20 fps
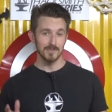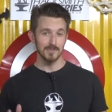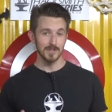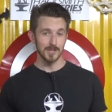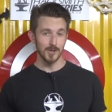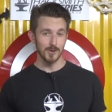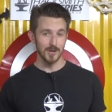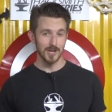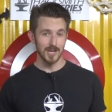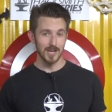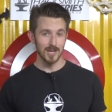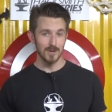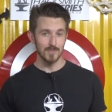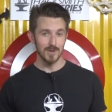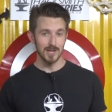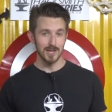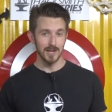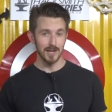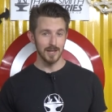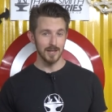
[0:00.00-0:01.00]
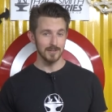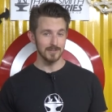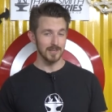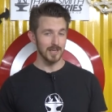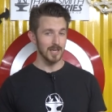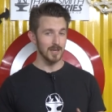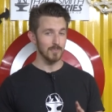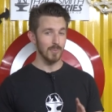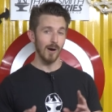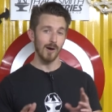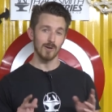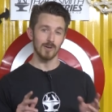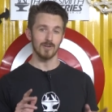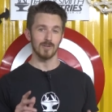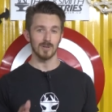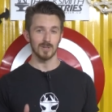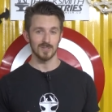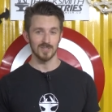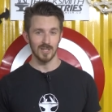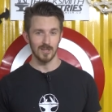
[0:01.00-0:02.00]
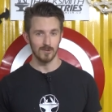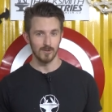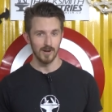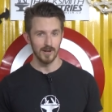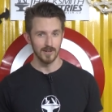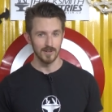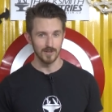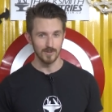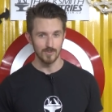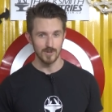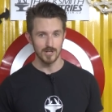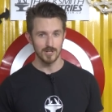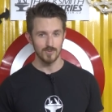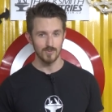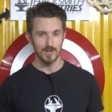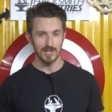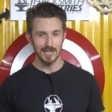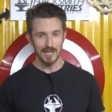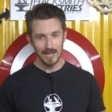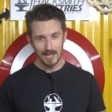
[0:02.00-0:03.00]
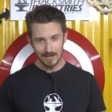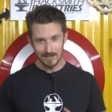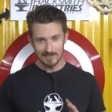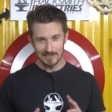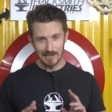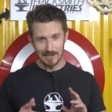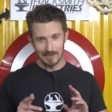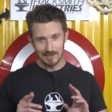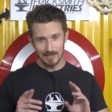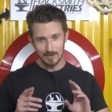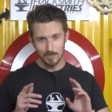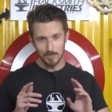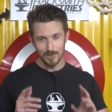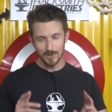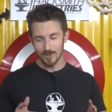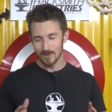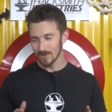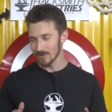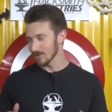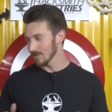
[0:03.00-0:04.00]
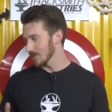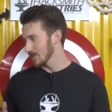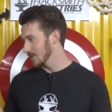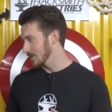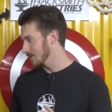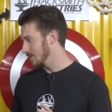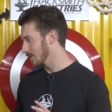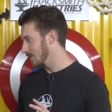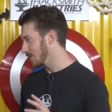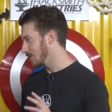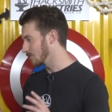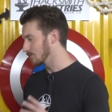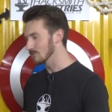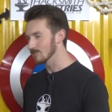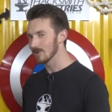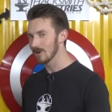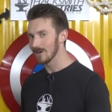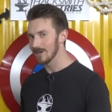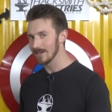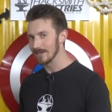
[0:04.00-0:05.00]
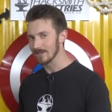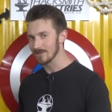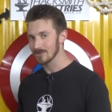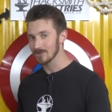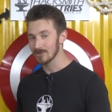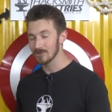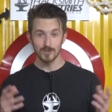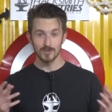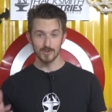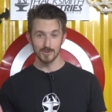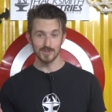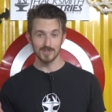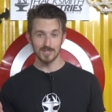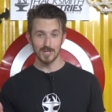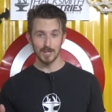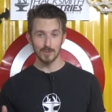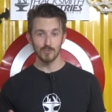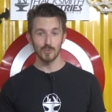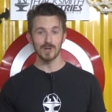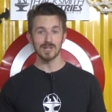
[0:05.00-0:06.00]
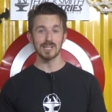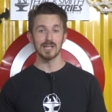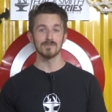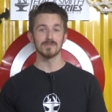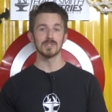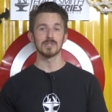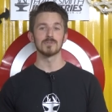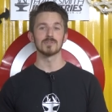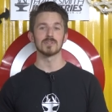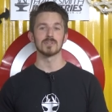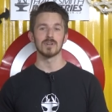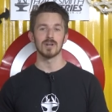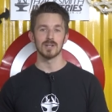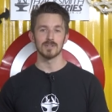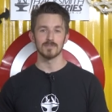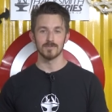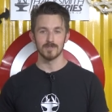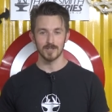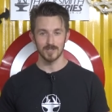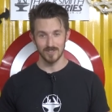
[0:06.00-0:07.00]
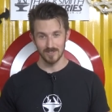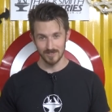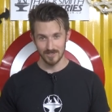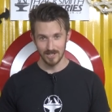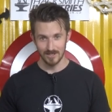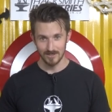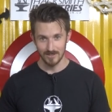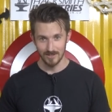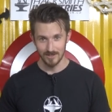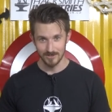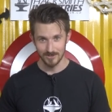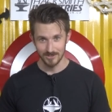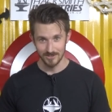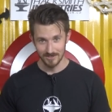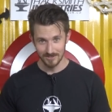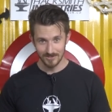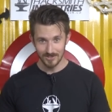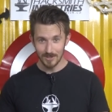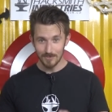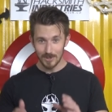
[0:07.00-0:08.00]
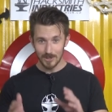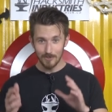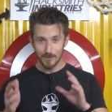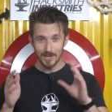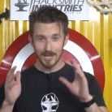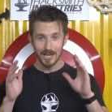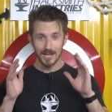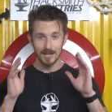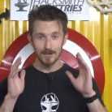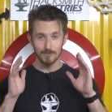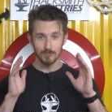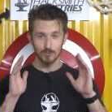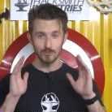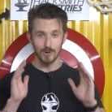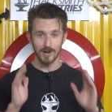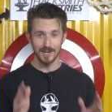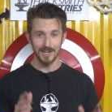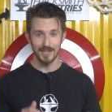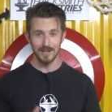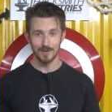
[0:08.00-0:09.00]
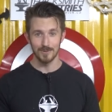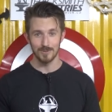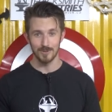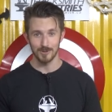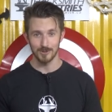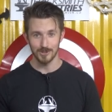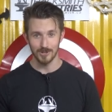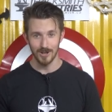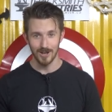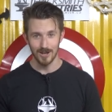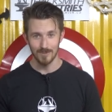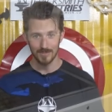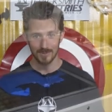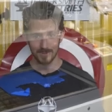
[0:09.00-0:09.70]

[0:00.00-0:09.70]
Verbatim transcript: the video game, it is a particle accelerator, which we can't exactly build in our garage. So instead, we're gonna have to use a non-fictional technology, something we have right here in the shop.